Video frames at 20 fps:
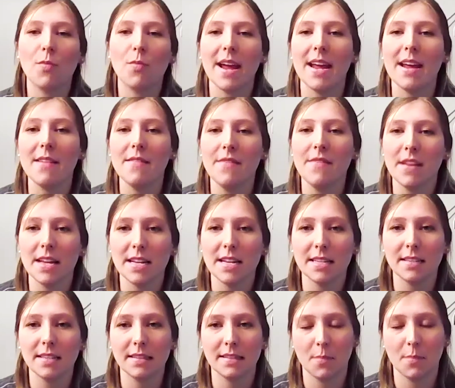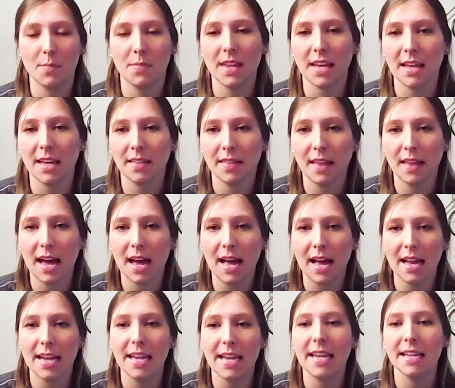Wave is something
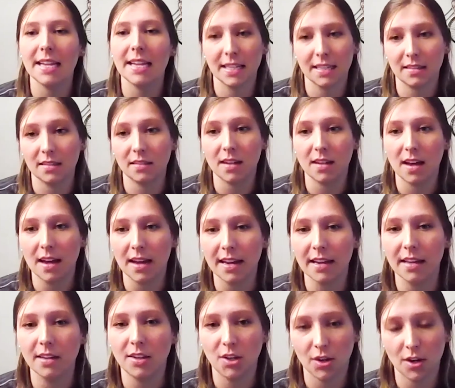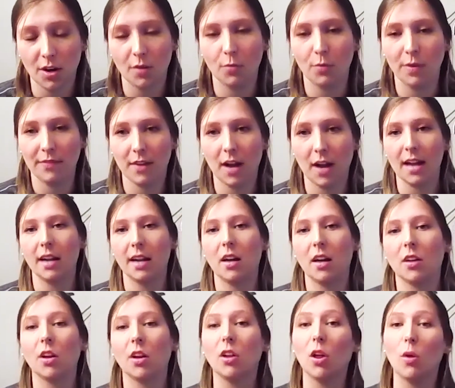that Eaton has done. You know, we've got it
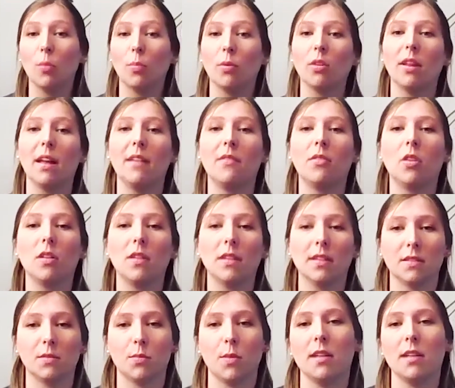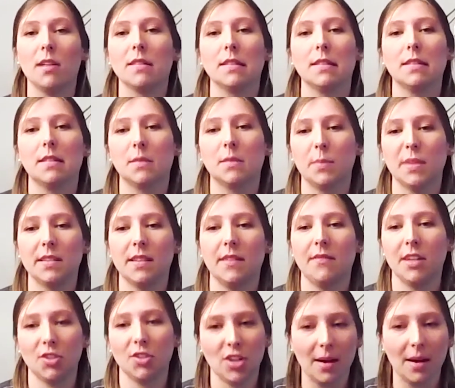on a global level as well as
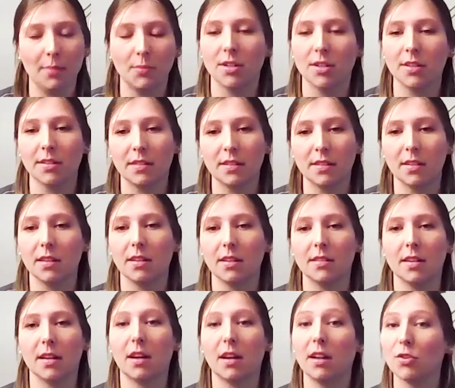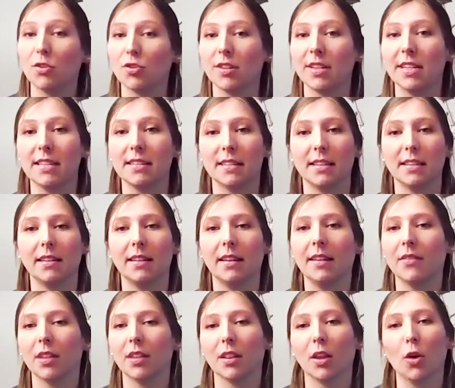specific chapters to, to countries and
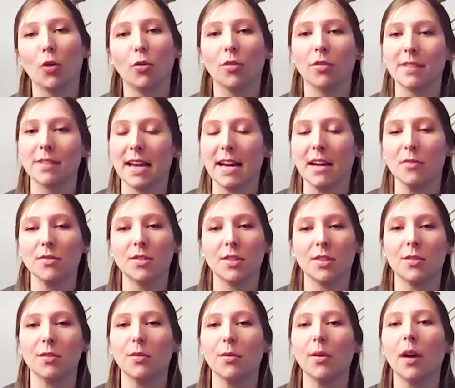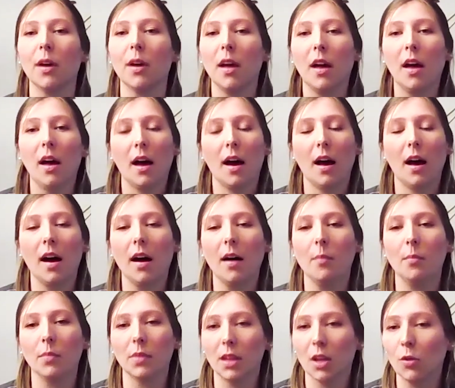even local down to
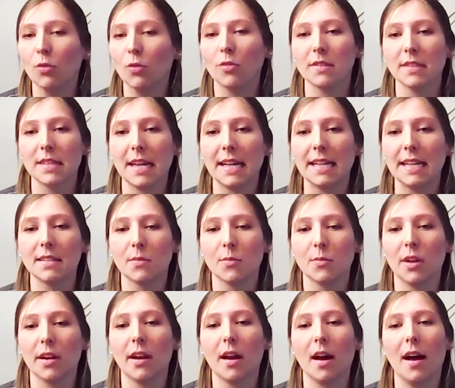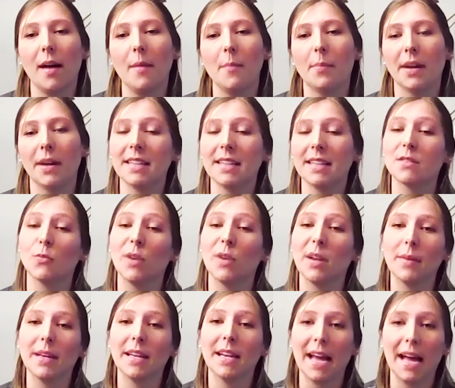um, local sites and whatnot. But it's
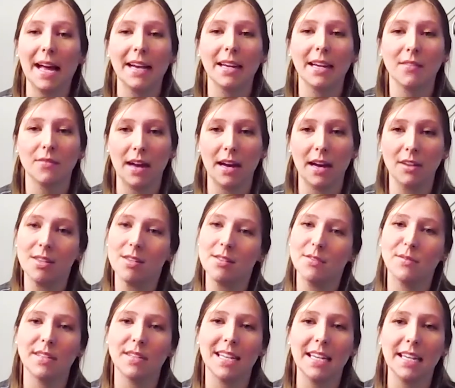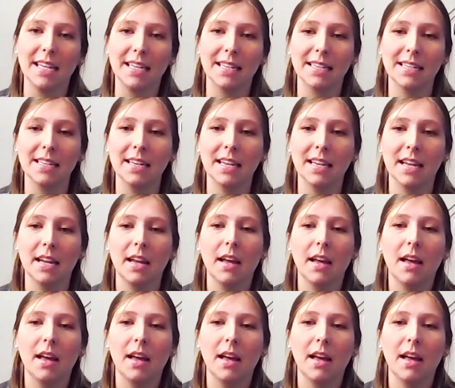women adding value to Eaton.